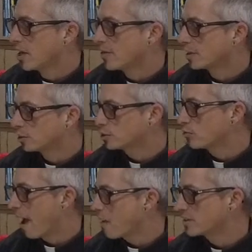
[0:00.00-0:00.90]
They looked
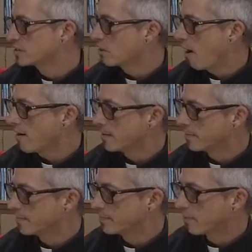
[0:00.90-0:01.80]
around and saw
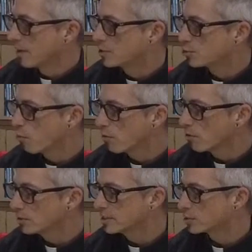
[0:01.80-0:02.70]
him. He
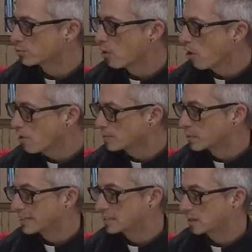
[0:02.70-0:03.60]
twirled his
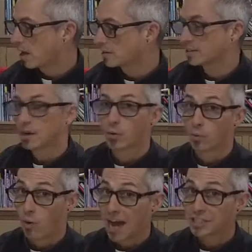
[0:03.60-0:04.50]
robes when he saw that they
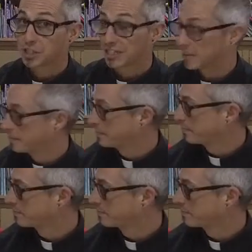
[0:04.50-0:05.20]
were watching him.